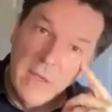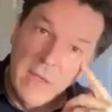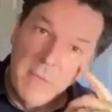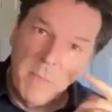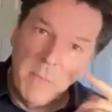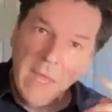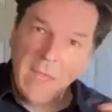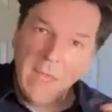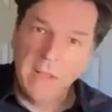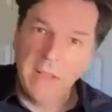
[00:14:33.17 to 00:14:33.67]

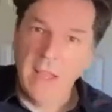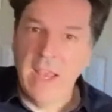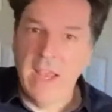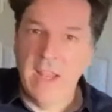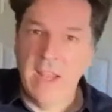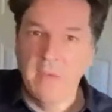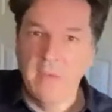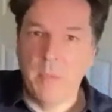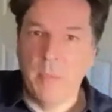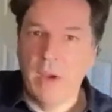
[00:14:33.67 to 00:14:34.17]

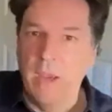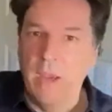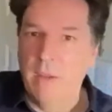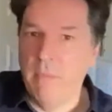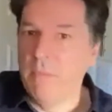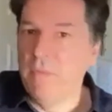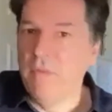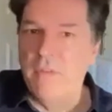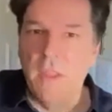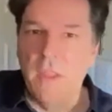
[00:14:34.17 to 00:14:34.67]
mainland by
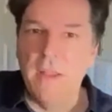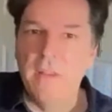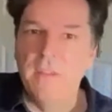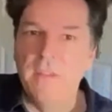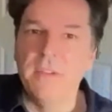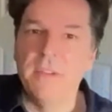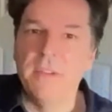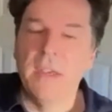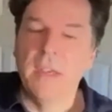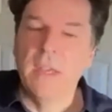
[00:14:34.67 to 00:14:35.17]
floods.